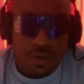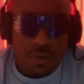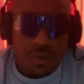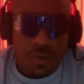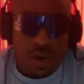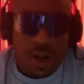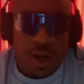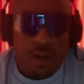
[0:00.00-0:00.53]

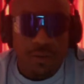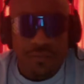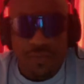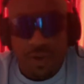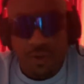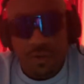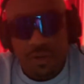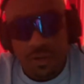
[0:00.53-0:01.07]
round
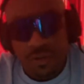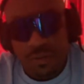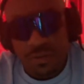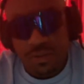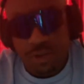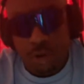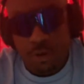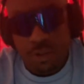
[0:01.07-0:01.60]
filter
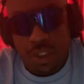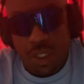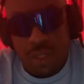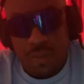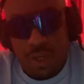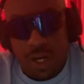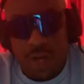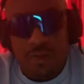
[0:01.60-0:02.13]
starts to
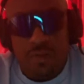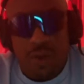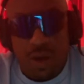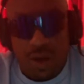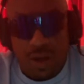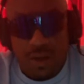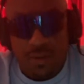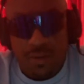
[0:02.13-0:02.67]
come
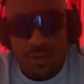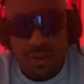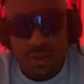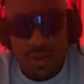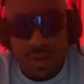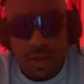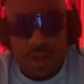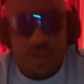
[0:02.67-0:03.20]
unround,
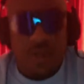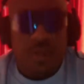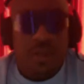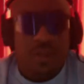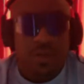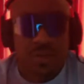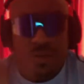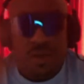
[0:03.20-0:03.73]

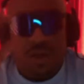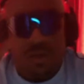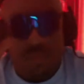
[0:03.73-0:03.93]
then you tell